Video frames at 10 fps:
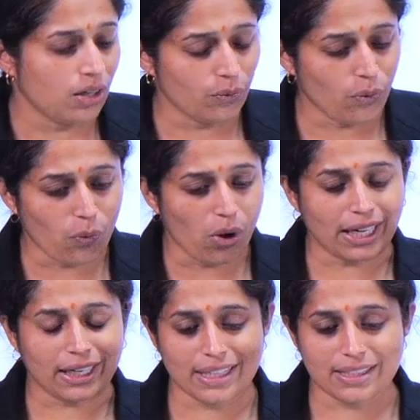what
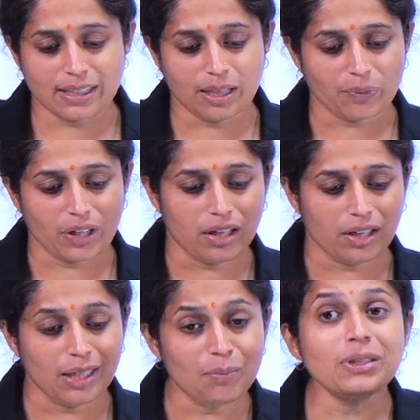I can say
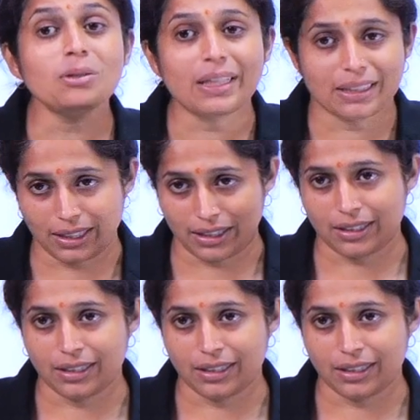implemented,